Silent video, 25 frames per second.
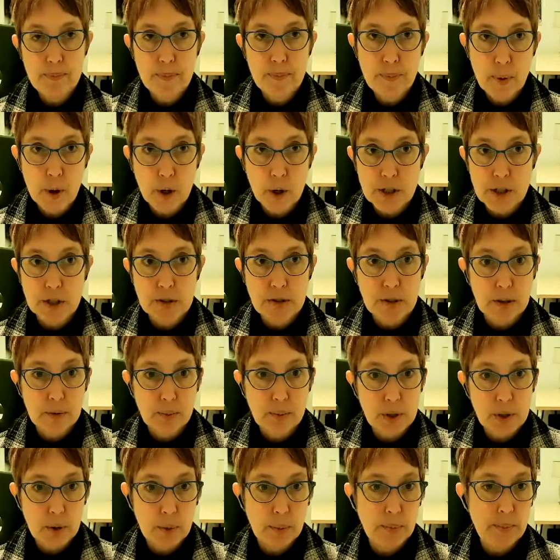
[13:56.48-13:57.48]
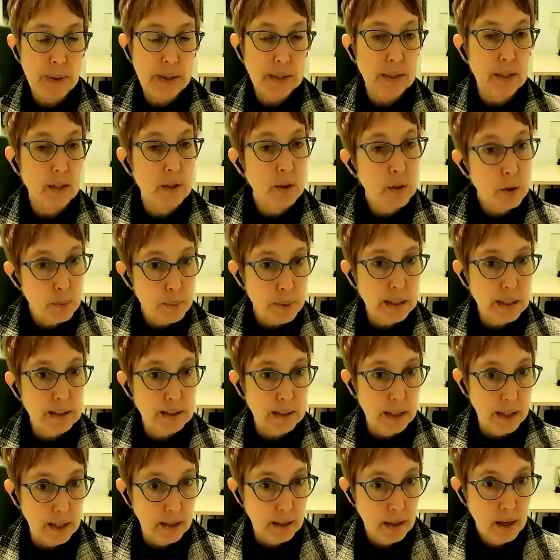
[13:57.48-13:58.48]
purchase it, when you build a new
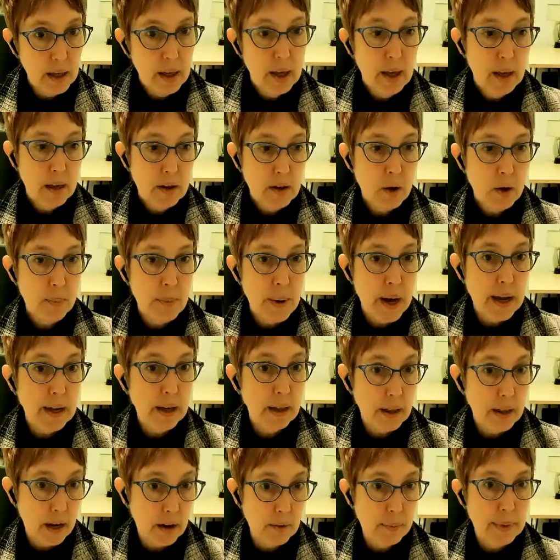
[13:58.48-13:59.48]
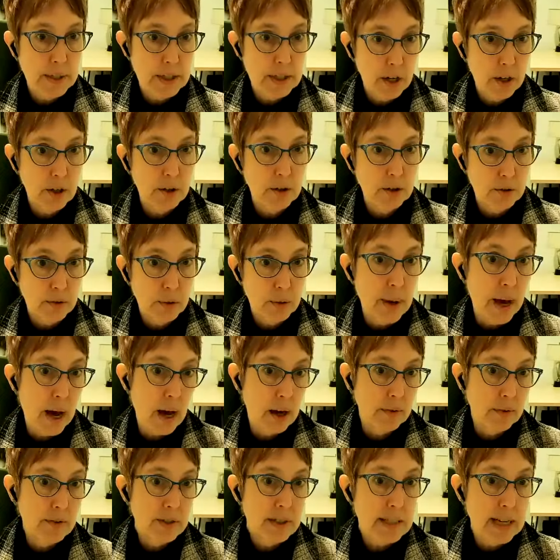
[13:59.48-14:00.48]
building, you're buying a lot of materials from out
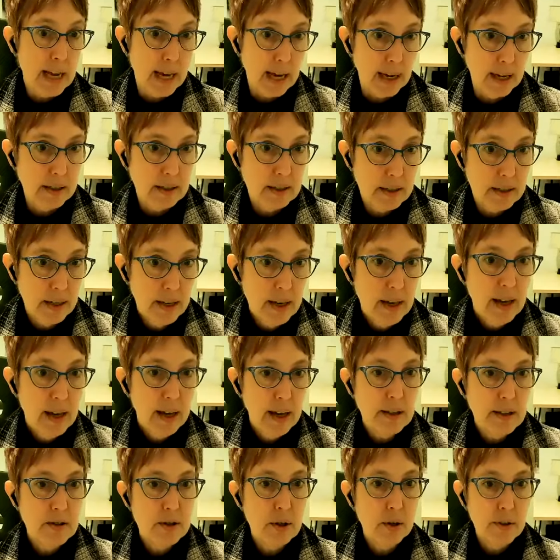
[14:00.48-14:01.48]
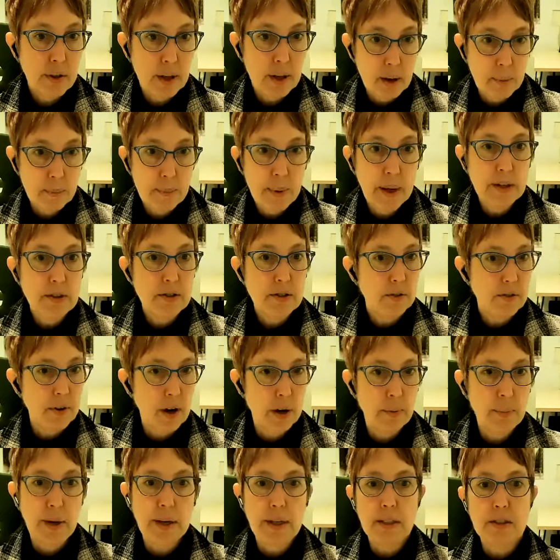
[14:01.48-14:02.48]
of state. And so then a bunch of our
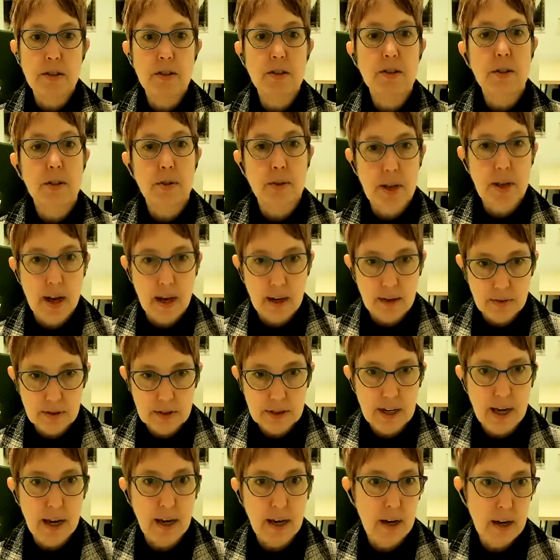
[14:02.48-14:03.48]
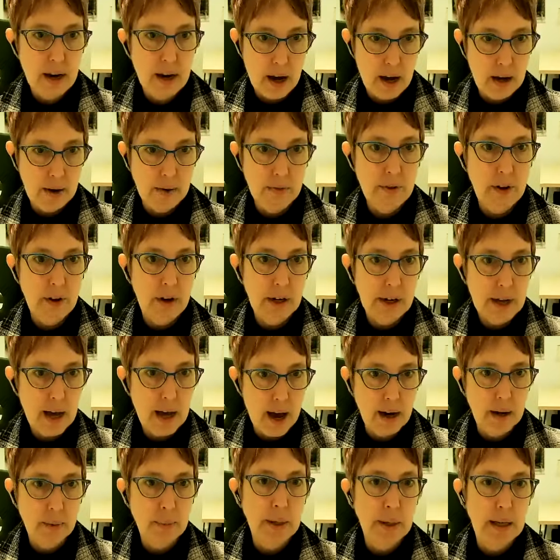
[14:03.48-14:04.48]
money just goes out of state and out of our
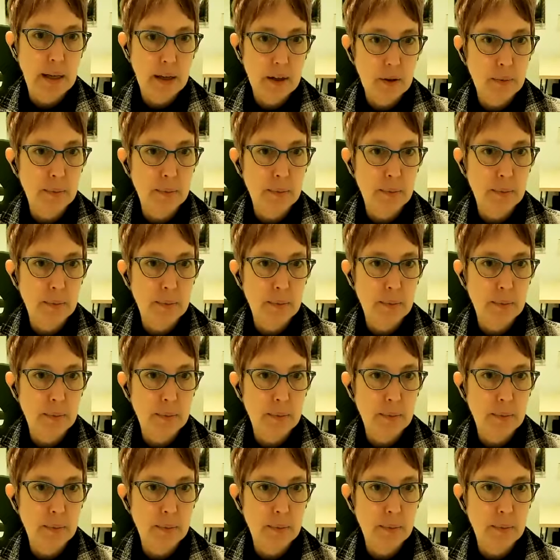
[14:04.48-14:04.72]
economy here